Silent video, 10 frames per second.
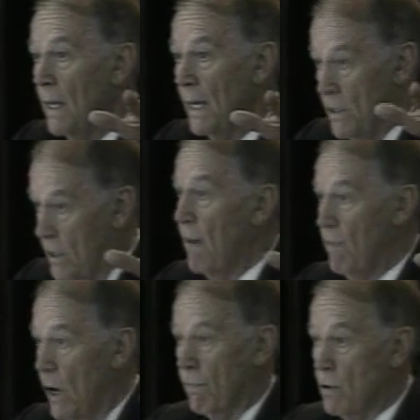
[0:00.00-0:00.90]
It saved
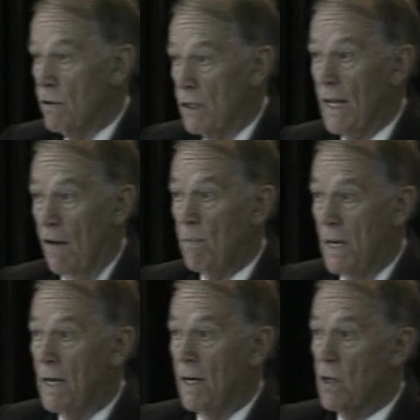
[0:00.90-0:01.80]
the officer's life
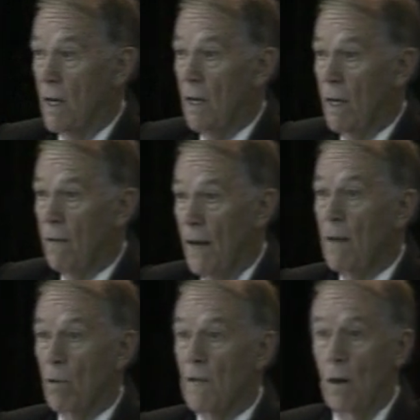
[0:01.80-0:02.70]
because
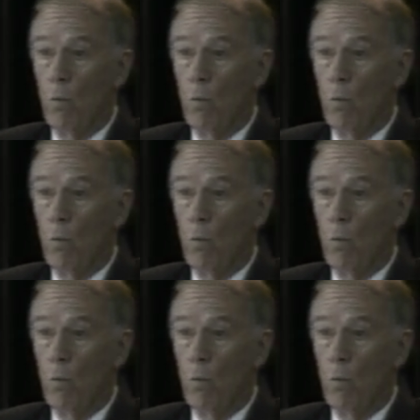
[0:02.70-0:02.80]
they were then